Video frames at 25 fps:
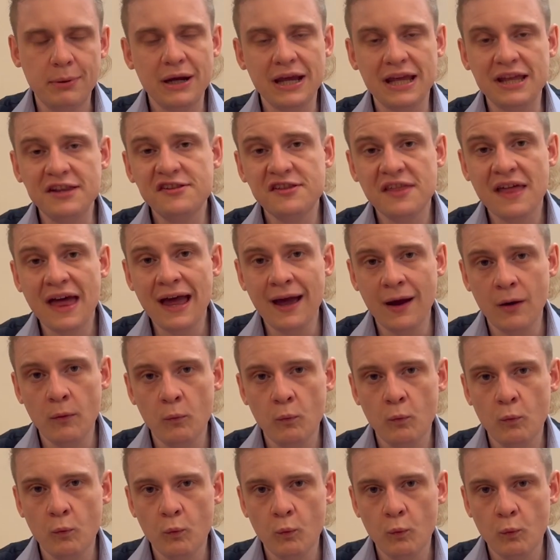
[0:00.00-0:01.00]
But is that
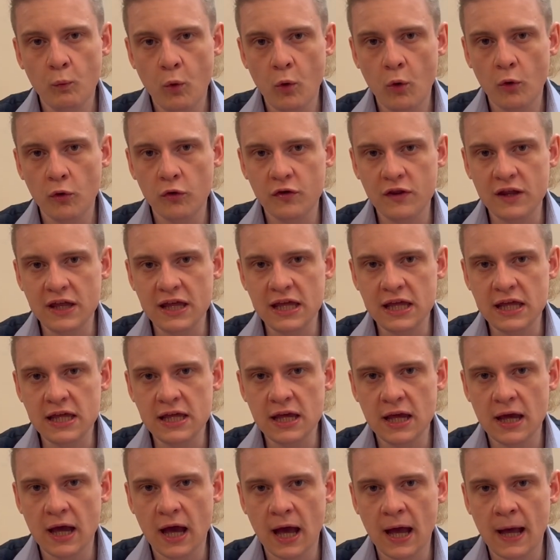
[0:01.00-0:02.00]
what
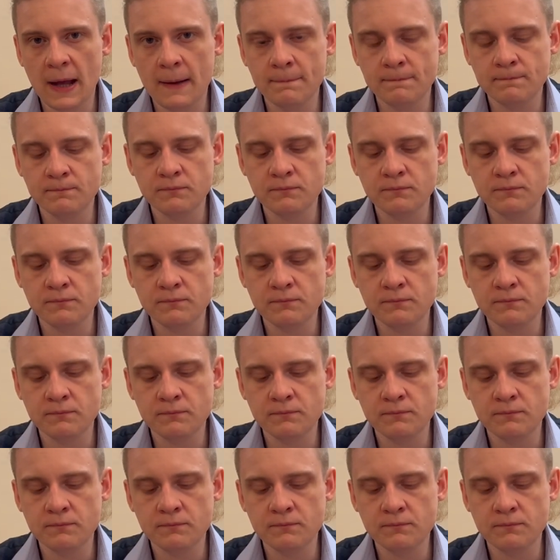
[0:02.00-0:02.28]
the